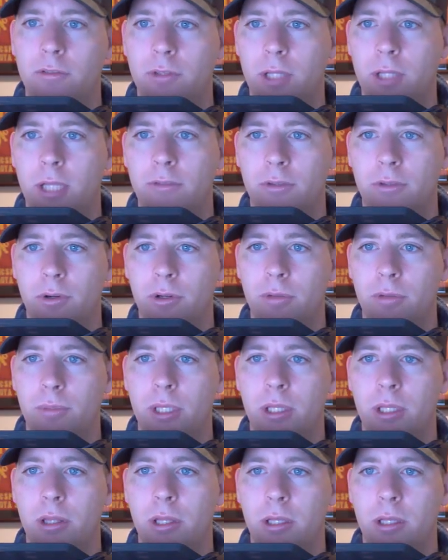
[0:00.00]
So that's going to
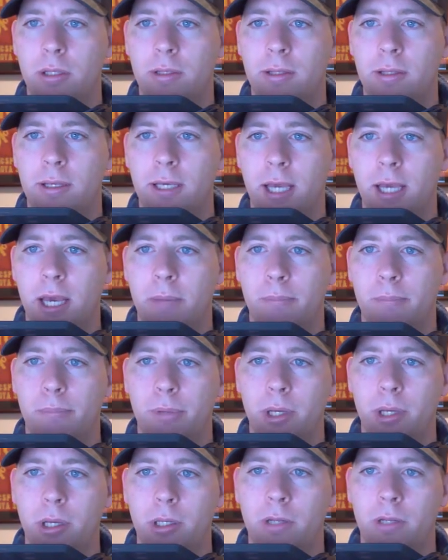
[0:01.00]
be the
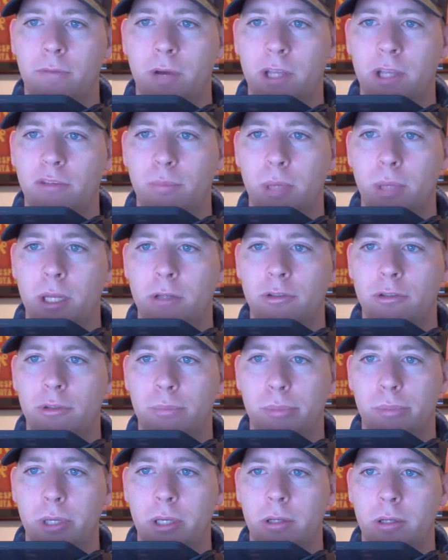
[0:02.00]
dmpid, device manager
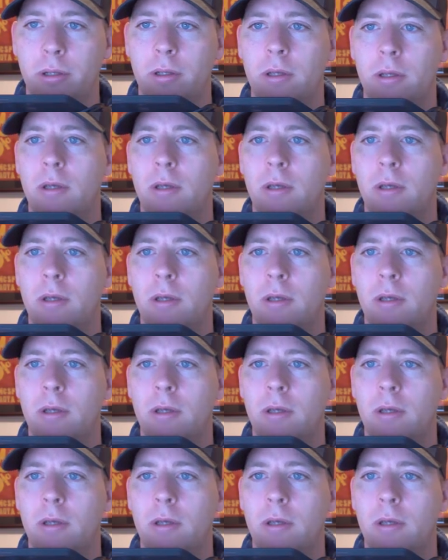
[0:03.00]
PID.